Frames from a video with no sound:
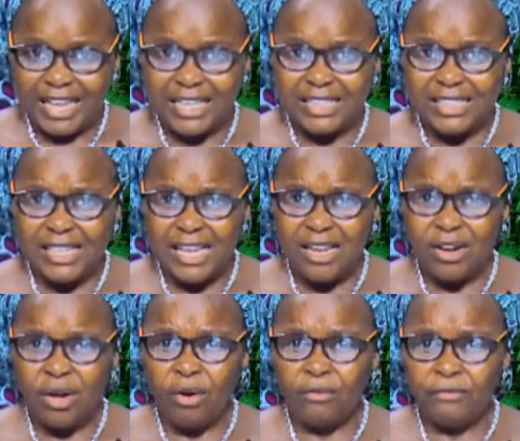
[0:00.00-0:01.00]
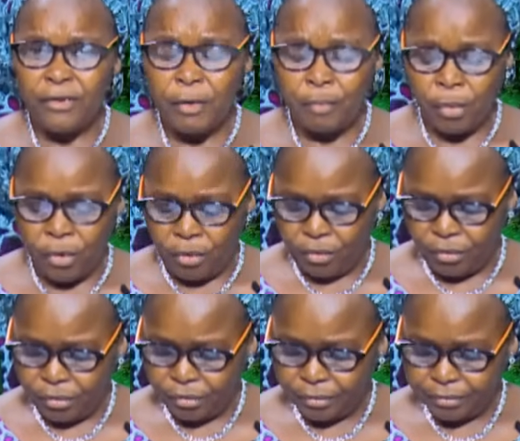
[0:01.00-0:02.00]
A thing of vapor,
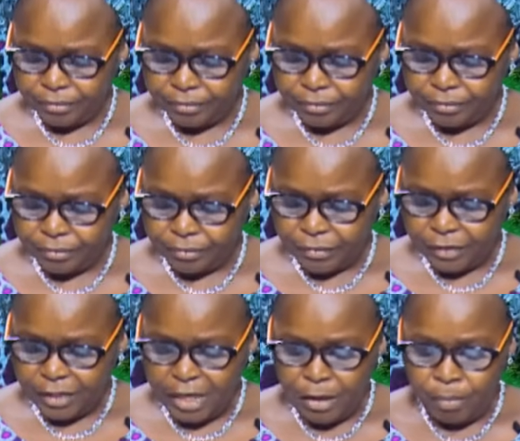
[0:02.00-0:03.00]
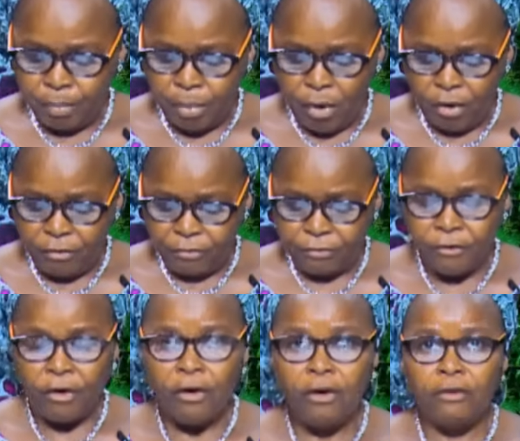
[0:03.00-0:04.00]
a
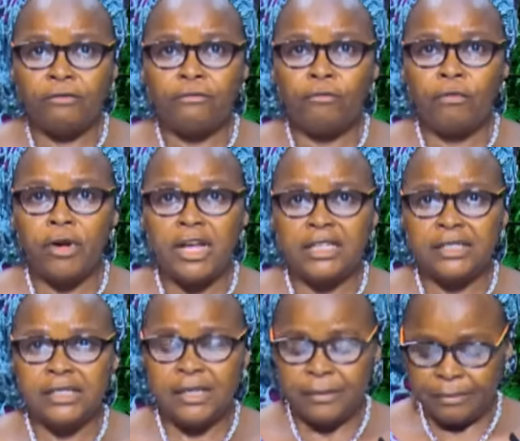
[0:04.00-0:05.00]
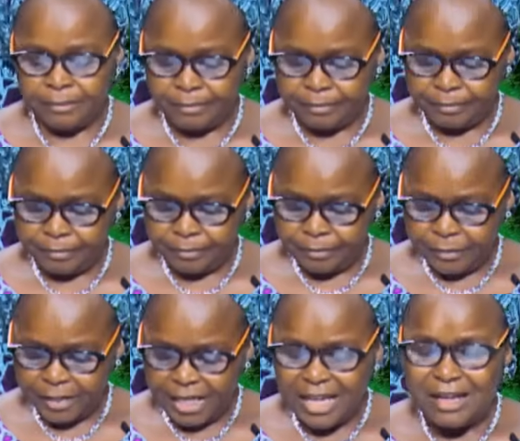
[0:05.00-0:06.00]
puff of wind,
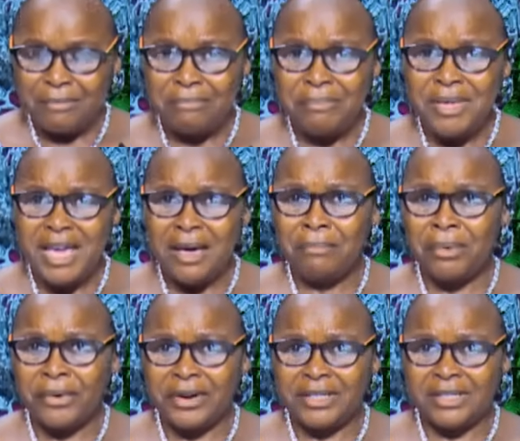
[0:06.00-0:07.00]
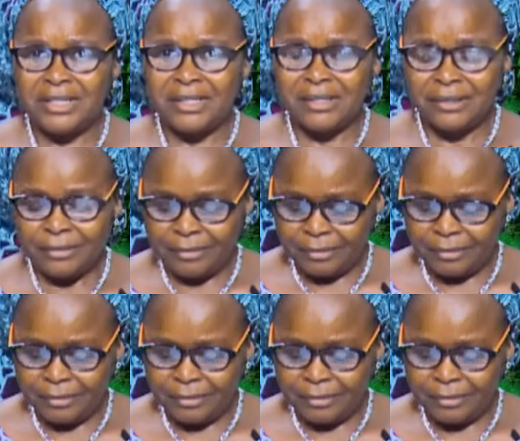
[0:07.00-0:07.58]
a mere breath,